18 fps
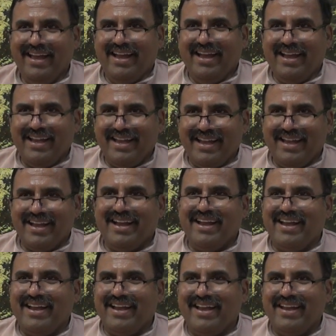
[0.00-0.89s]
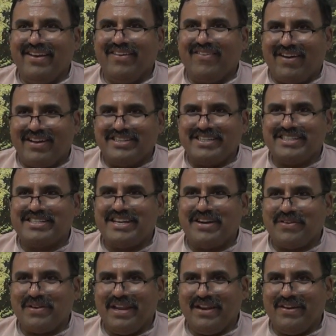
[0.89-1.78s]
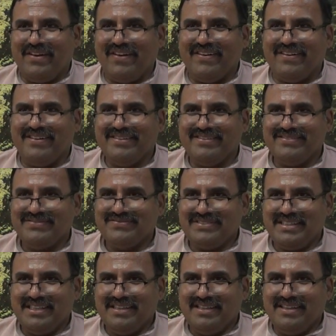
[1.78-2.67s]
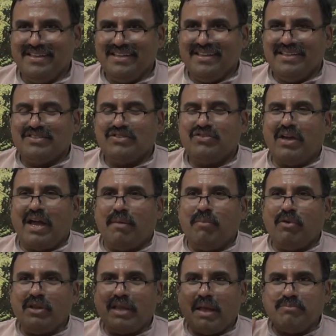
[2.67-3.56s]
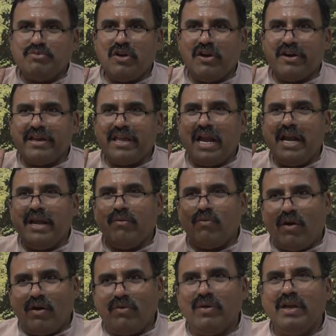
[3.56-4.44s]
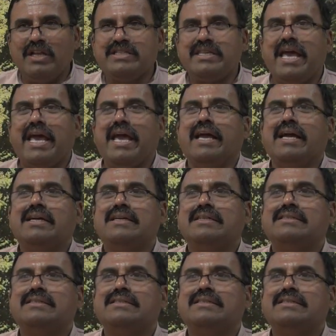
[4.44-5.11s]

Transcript: conscious state. in conscious state only, no? So about the absolute reality, what will you say?